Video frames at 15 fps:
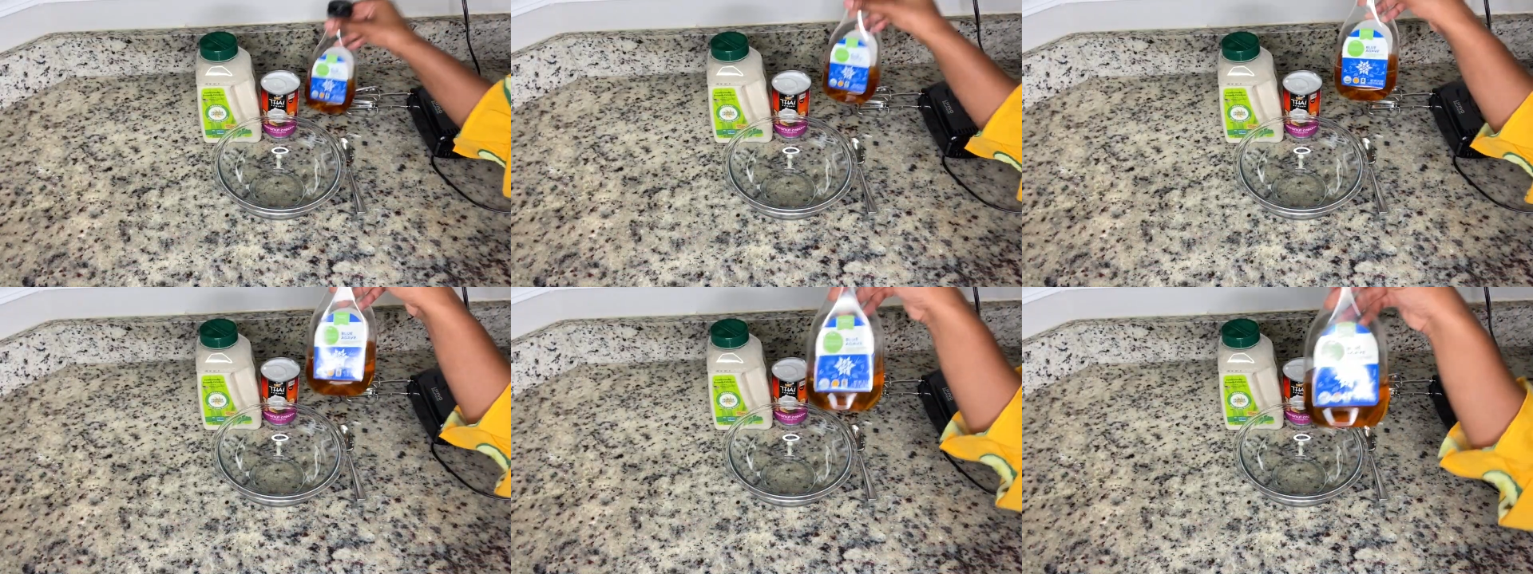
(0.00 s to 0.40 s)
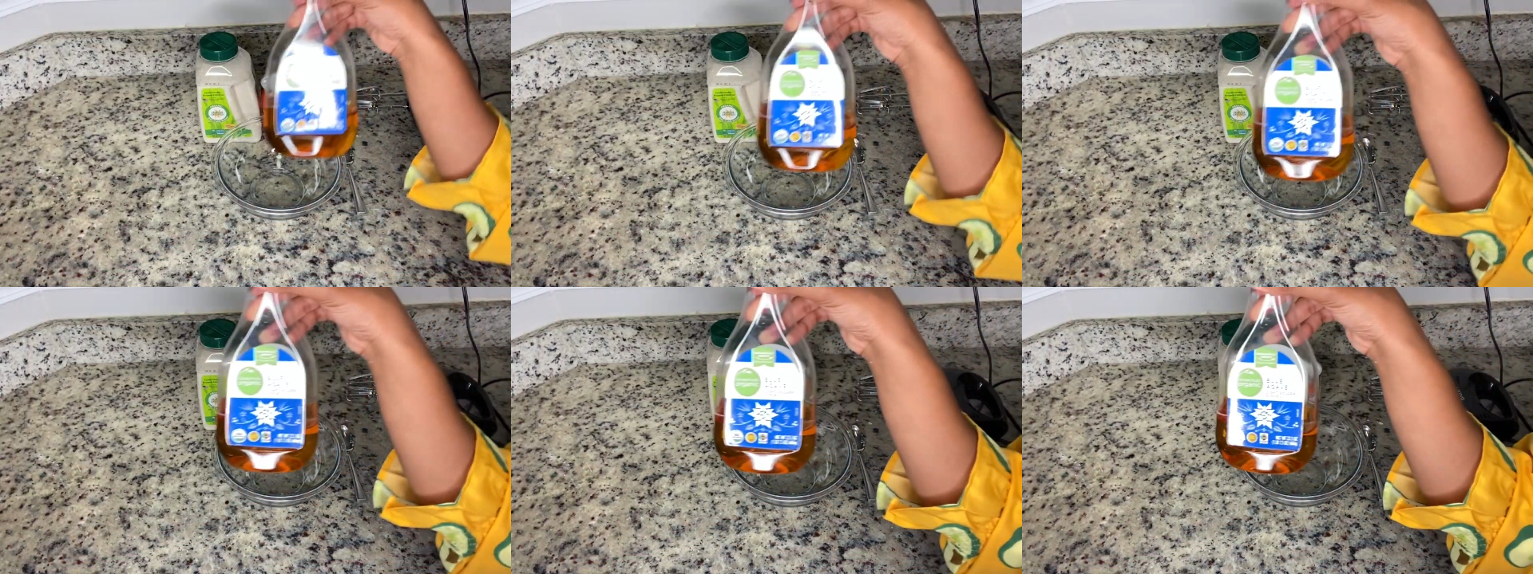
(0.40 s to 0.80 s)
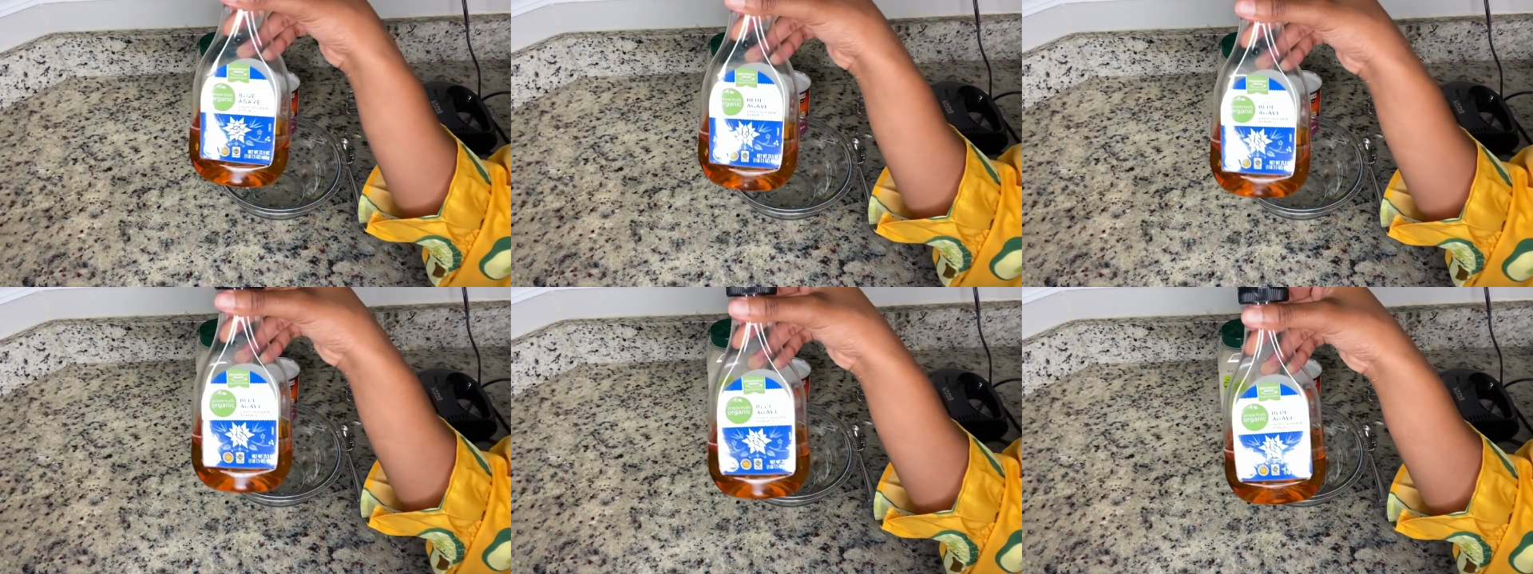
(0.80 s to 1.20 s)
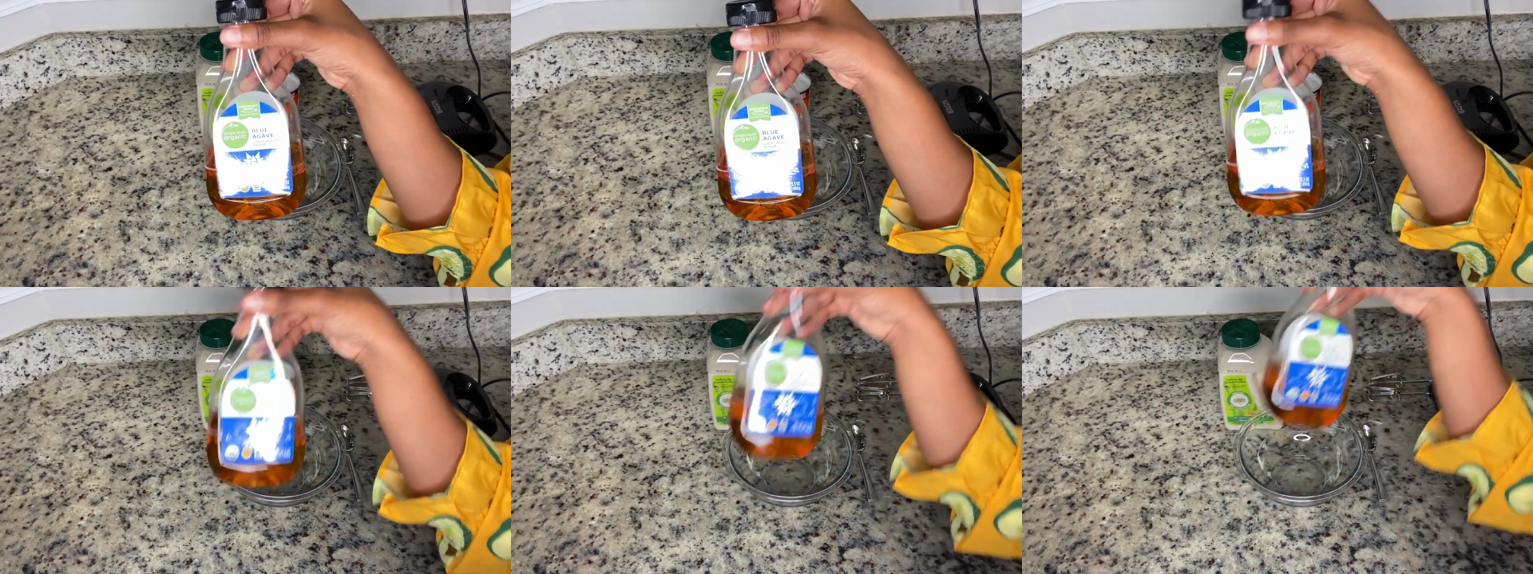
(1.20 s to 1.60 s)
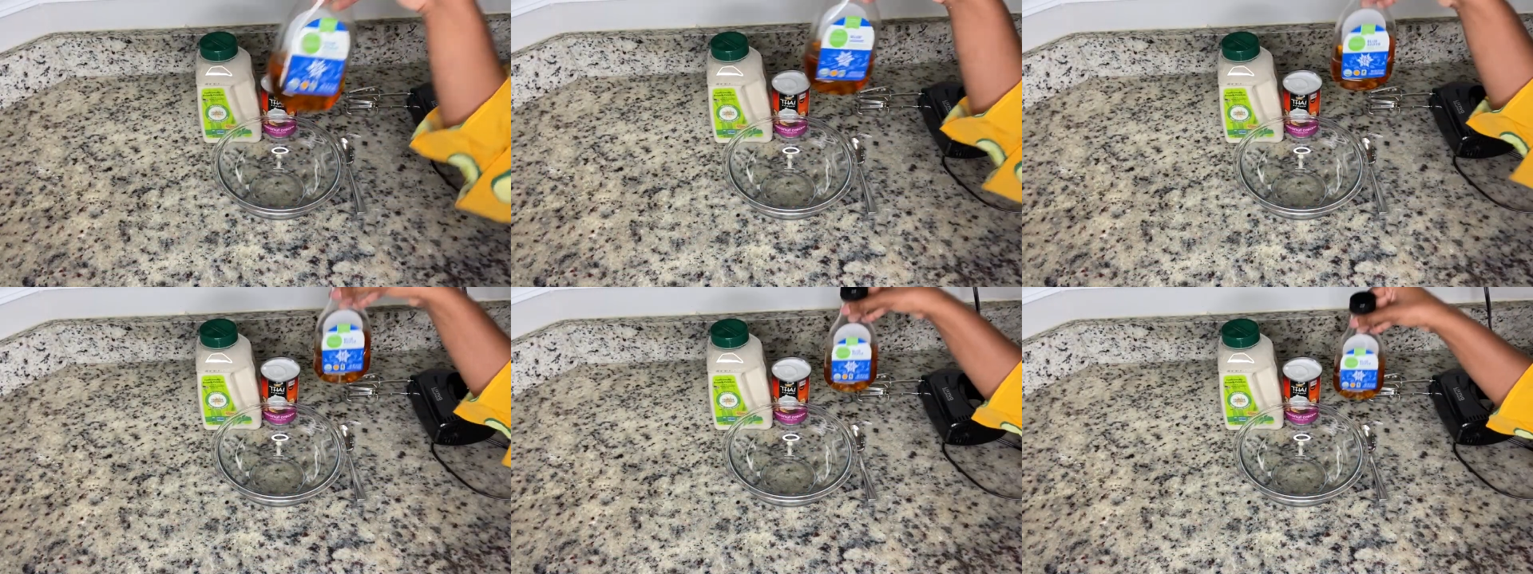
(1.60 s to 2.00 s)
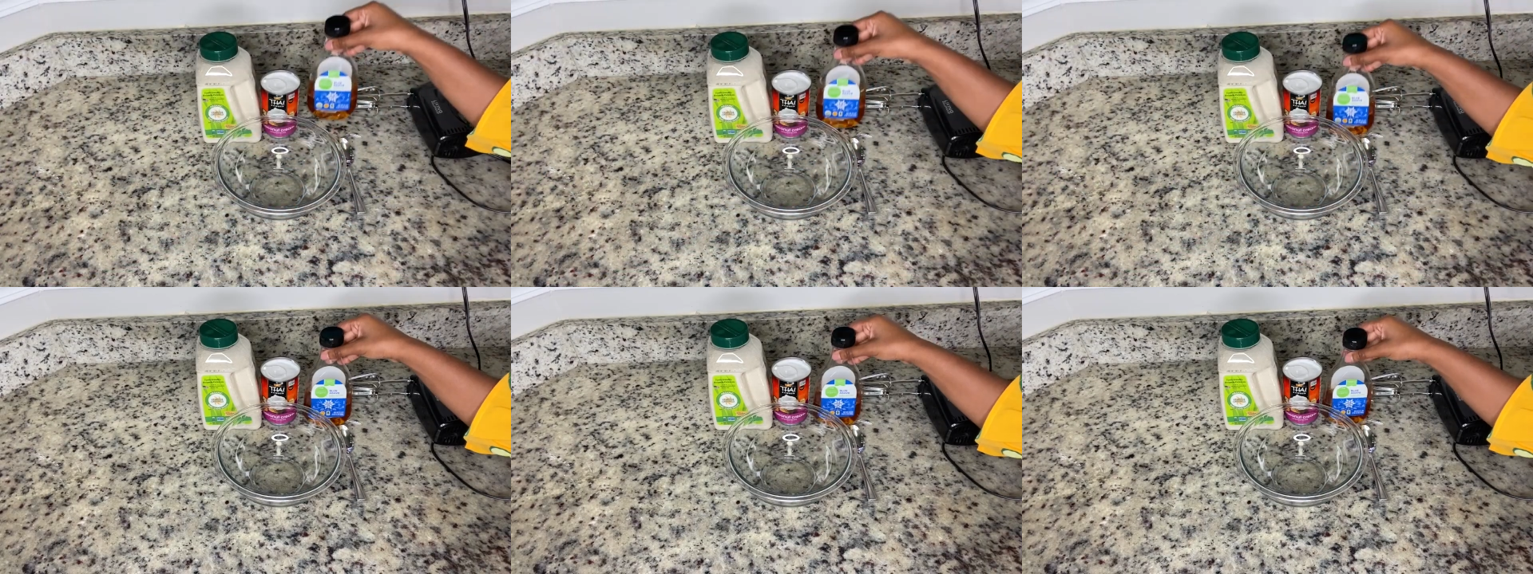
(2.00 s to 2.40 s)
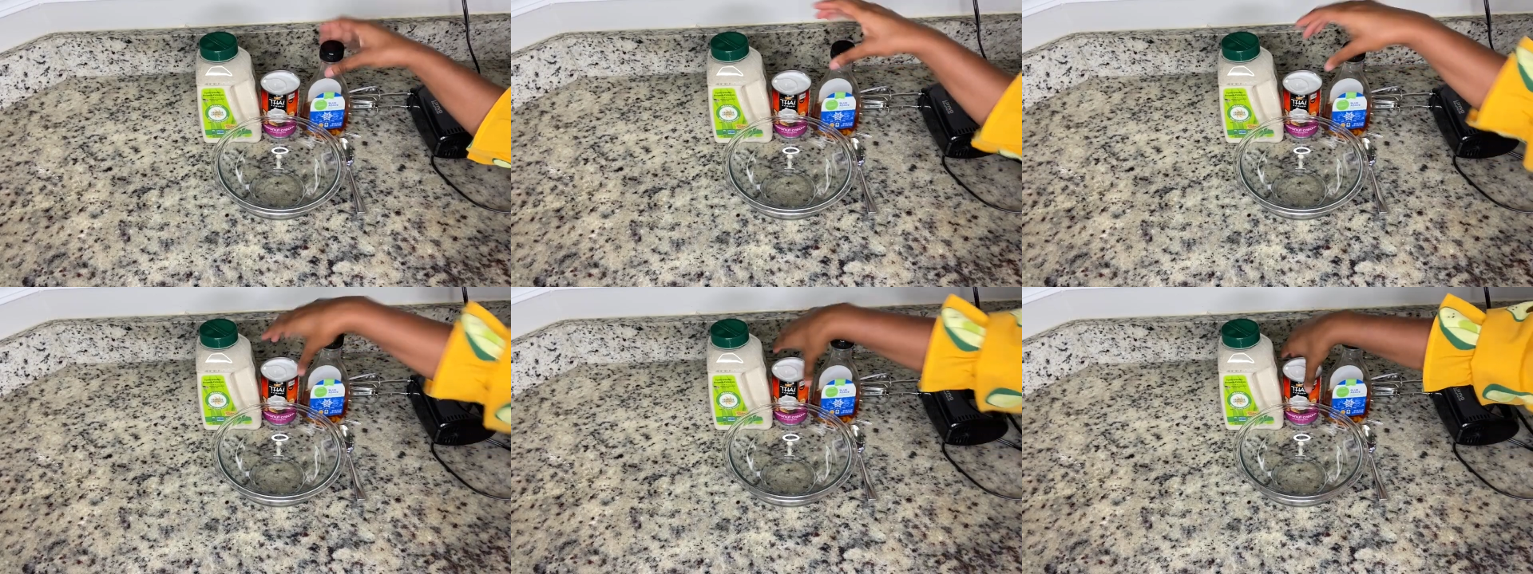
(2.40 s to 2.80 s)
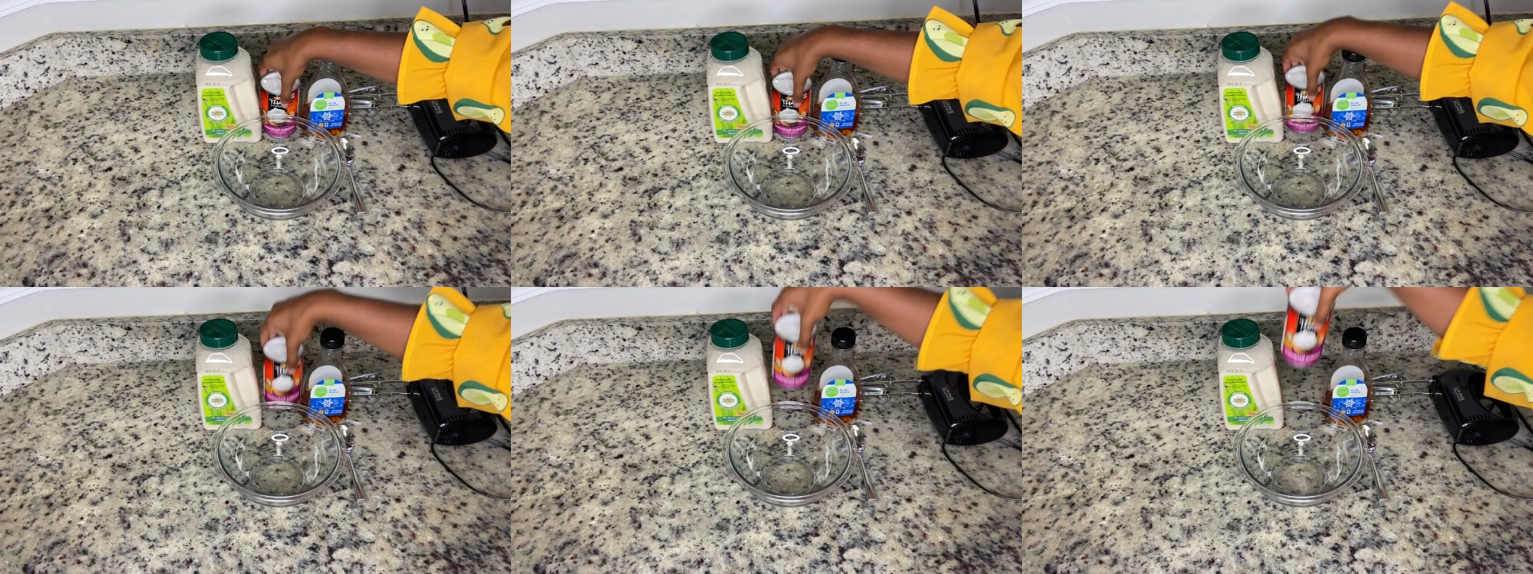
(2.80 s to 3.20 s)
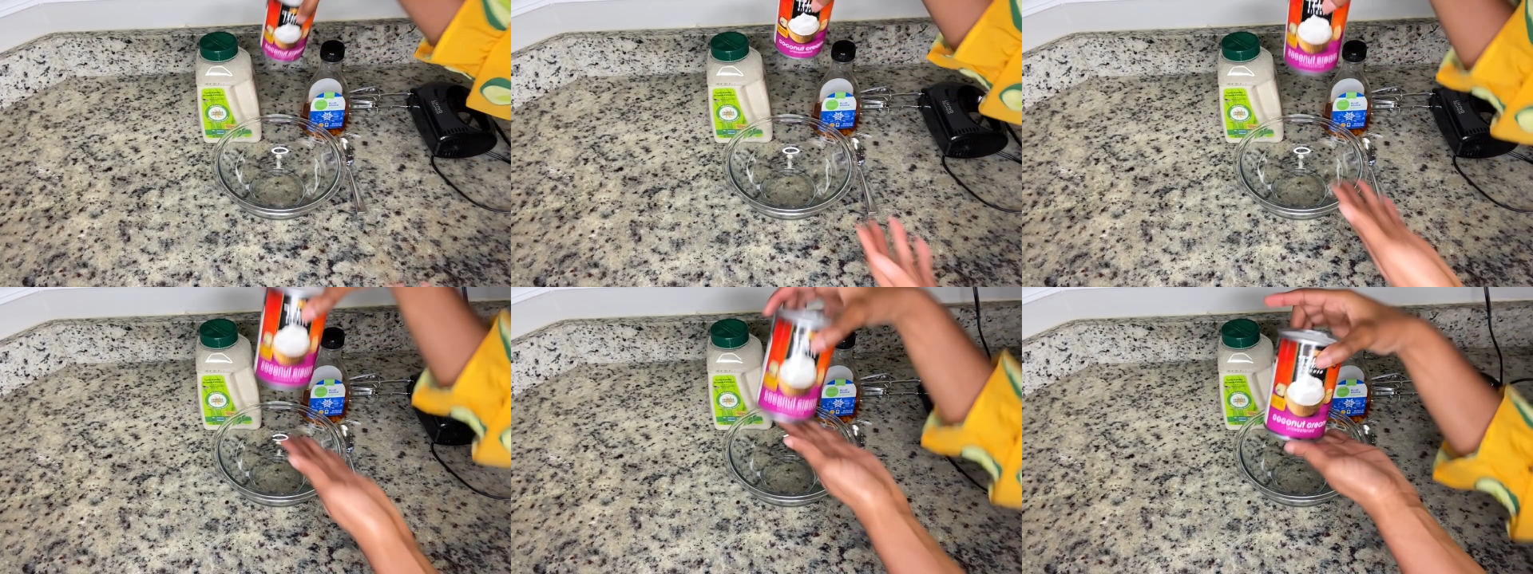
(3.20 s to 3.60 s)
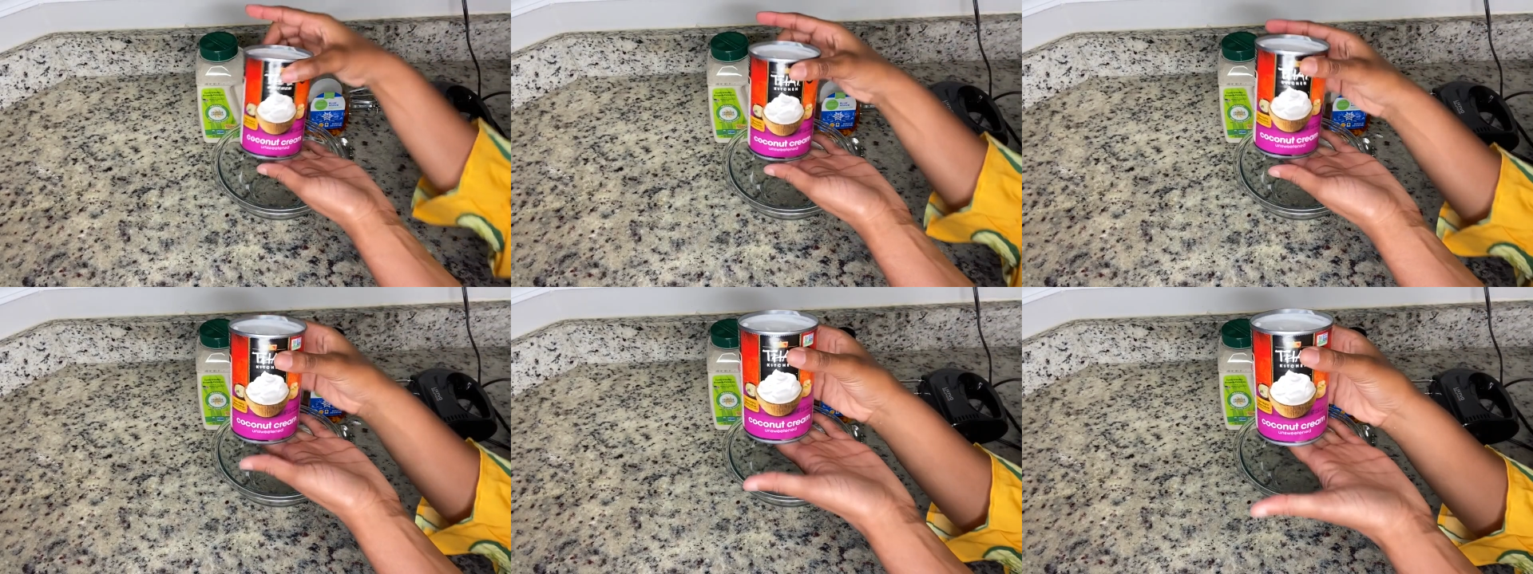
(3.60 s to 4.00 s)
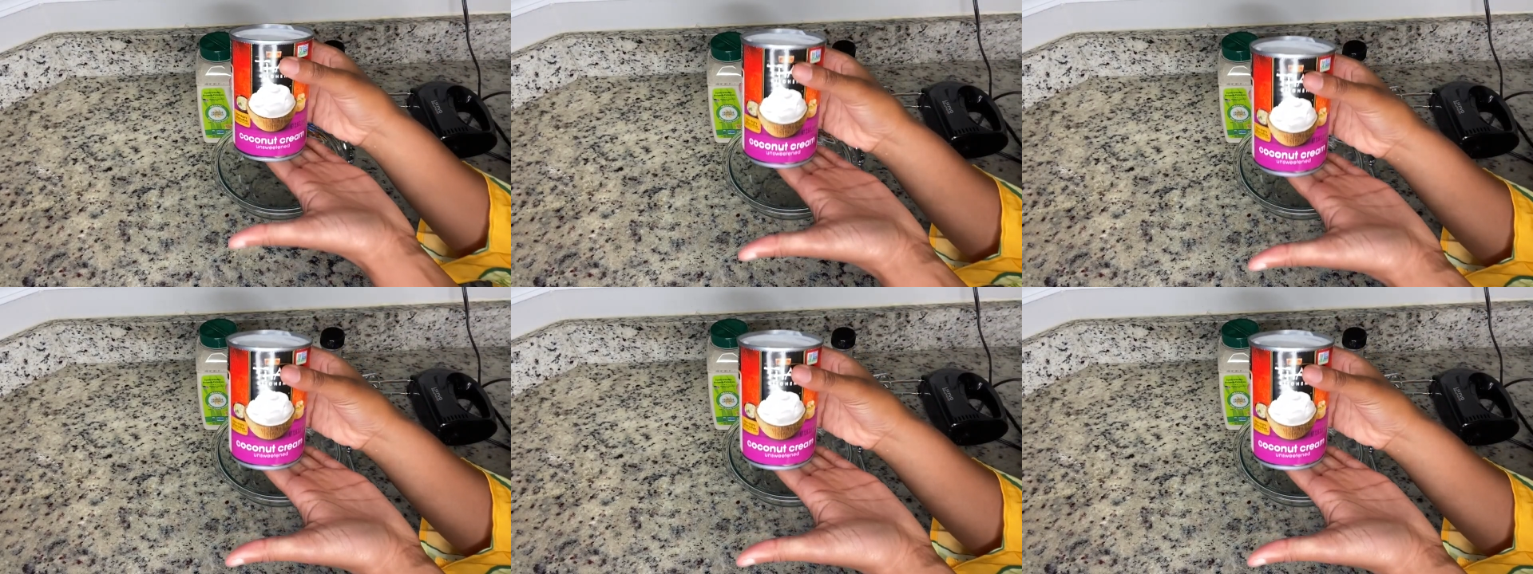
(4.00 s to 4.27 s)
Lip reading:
No face is visible, so there are no lips to read.